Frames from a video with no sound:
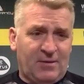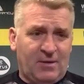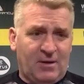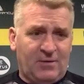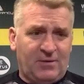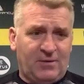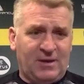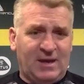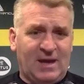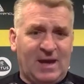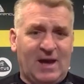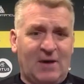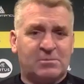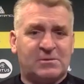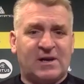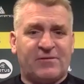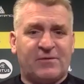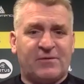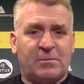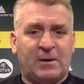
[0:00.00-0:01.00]
think it helped
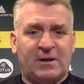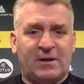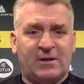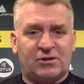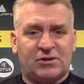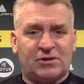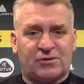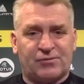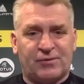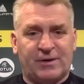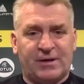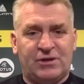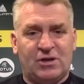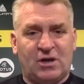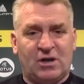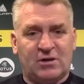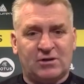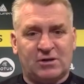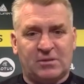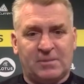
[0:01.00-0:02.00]
everybody just
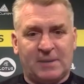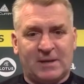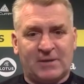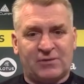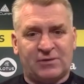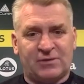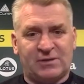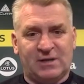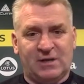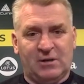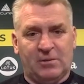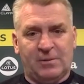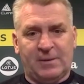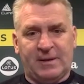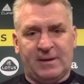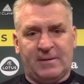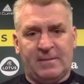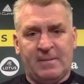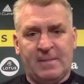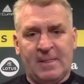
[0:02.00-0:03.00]
recharge the batteries a little
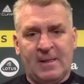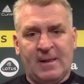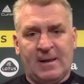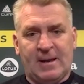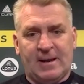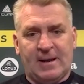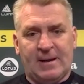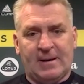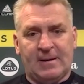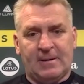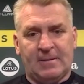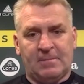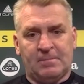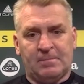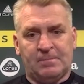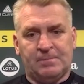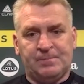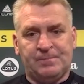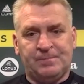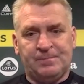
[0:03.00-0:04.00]
bit.
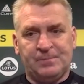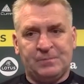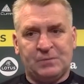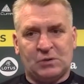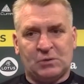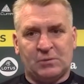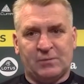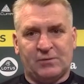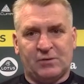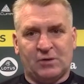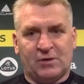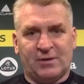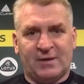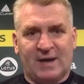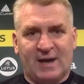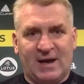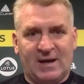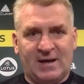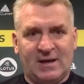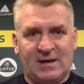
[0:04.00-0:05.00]
So we've done
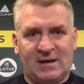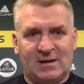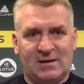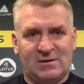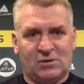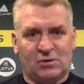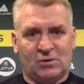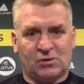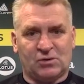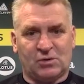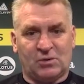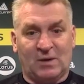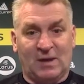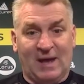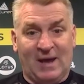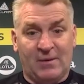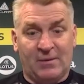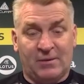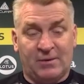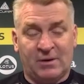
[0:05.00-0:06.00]
that. It's also
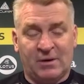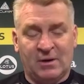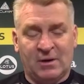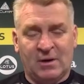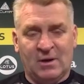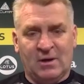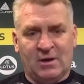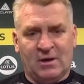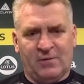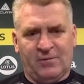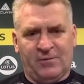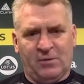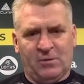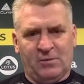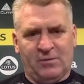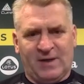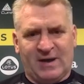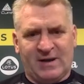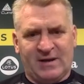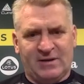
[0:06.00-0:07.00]
allowed a few
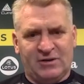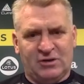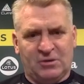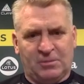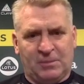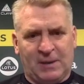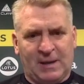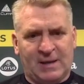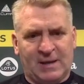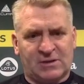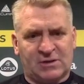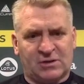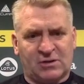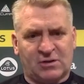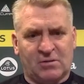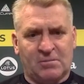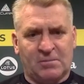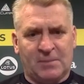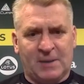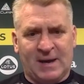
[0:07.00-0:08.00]
of our injured players to
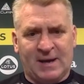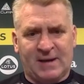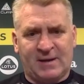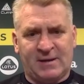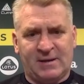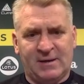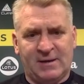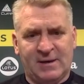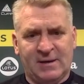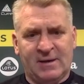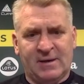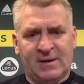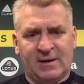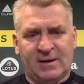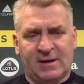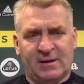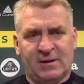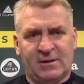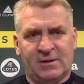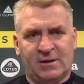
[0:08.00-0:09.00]
come back,
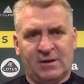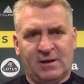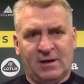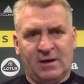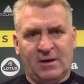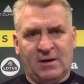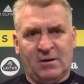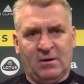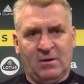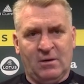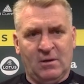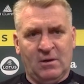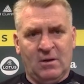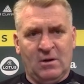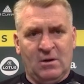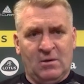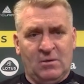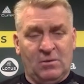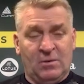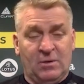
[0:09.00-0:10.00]
and
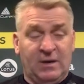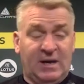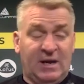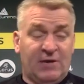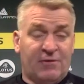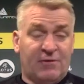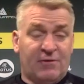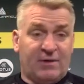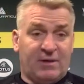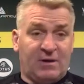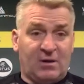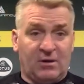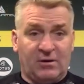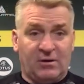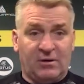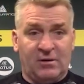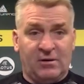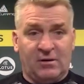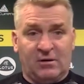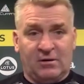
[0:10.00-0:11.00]
we're nearing
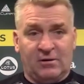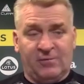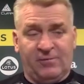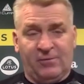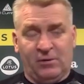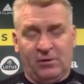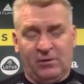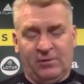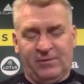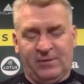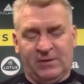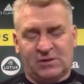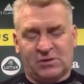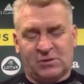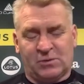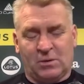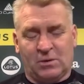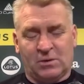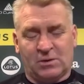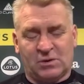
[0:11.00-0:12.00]
on a fully fit
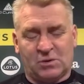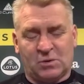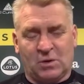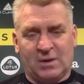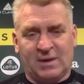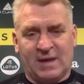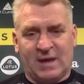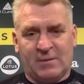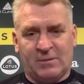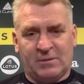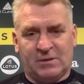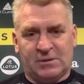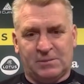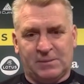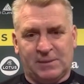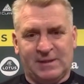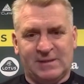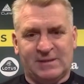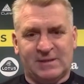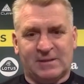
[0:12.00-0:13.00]
squad now, which
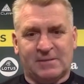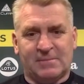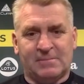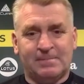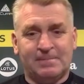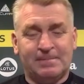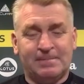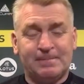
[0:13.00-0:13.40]
is pleasing.